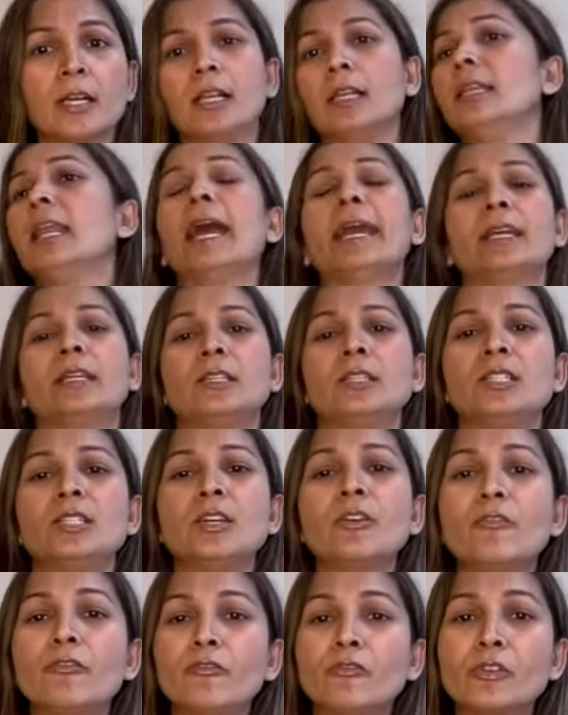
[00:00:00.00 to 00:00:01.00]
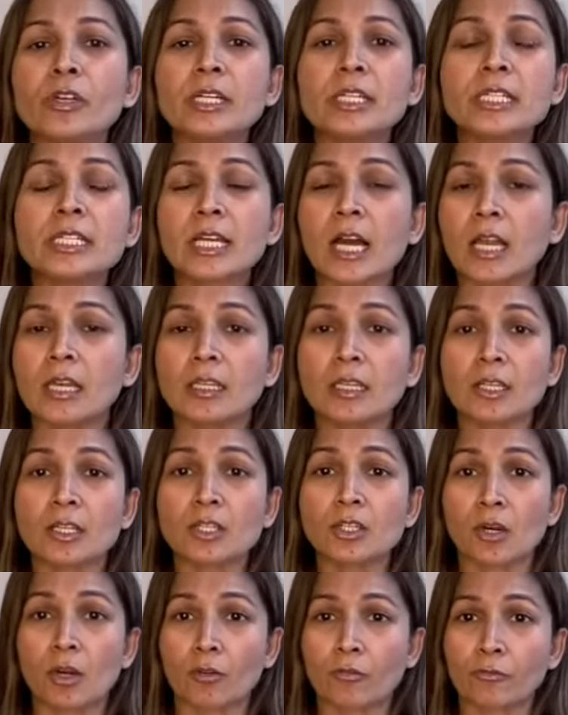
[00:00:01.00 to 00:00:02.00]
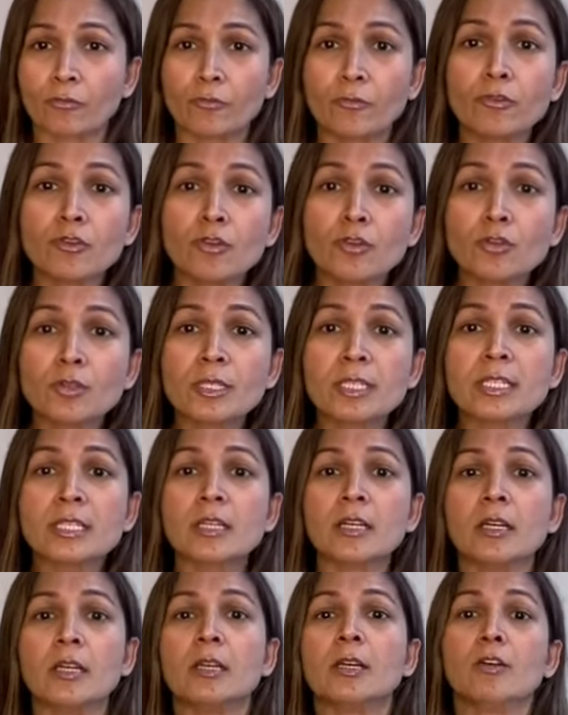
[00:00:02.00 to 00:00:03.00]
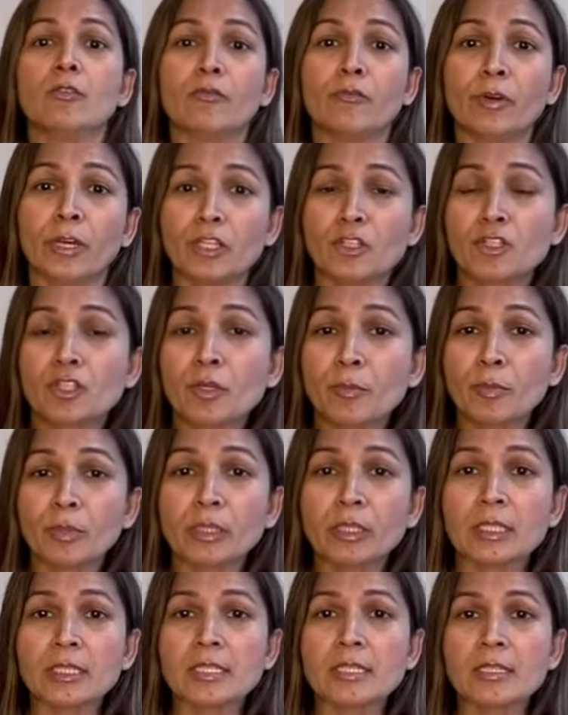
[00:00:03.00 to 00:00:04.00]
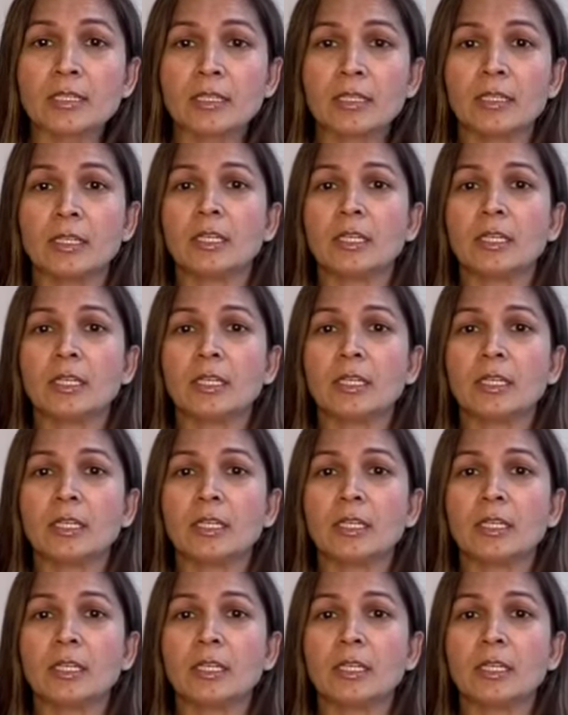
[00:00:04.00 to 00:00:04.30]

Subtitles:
like different colors of fruits, vegetables,